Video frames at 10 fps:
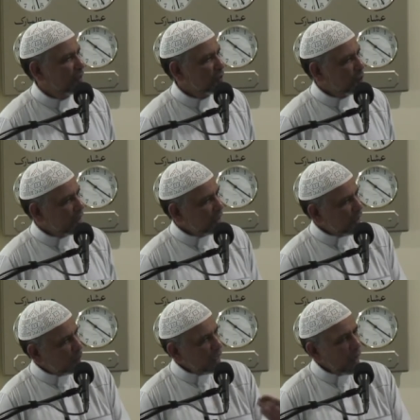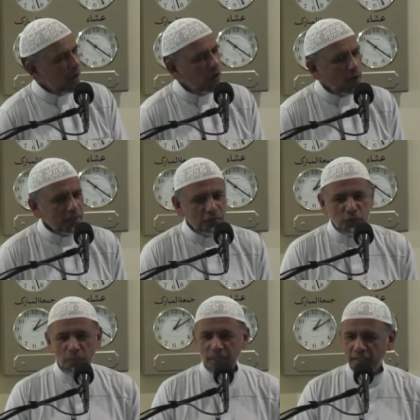so that they will hang on
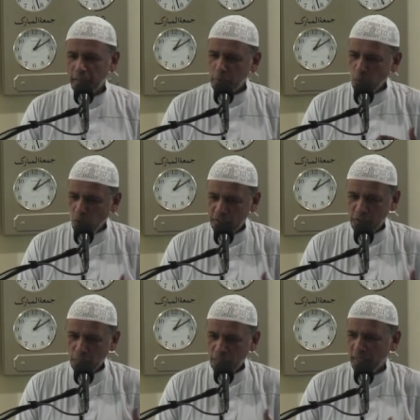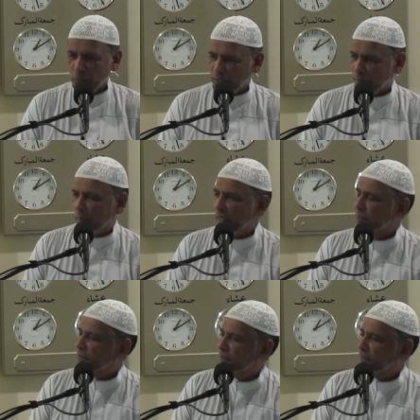to me, they will want to be with me.